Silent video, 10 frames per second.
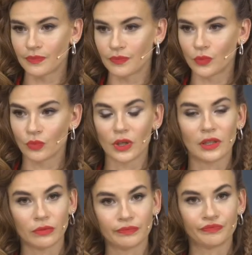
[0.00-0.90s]

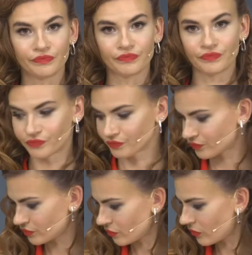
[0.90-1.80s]
well,
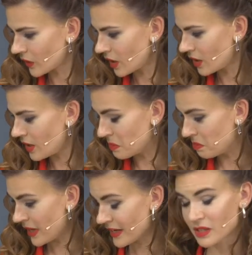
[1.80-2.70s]
it
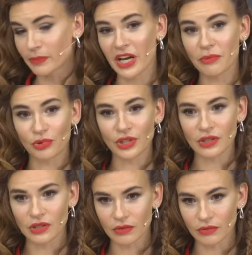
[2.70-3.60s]
may expire pretty
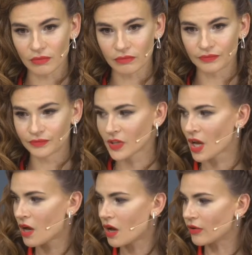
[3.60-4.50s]
soon.
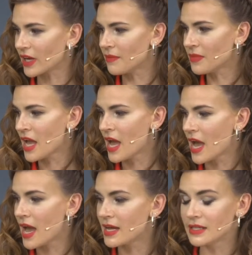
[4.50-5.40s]
Okay,
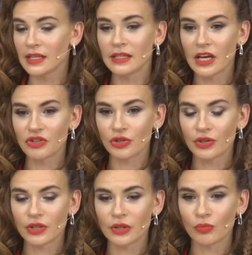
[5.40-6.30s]
and
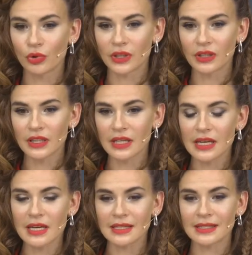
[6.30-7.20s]
another important thing
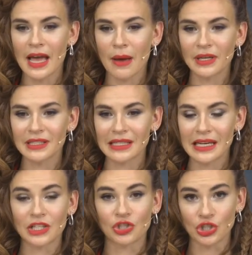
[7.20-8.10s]
is
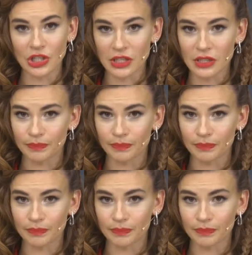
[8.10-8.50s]
MSDS sheets.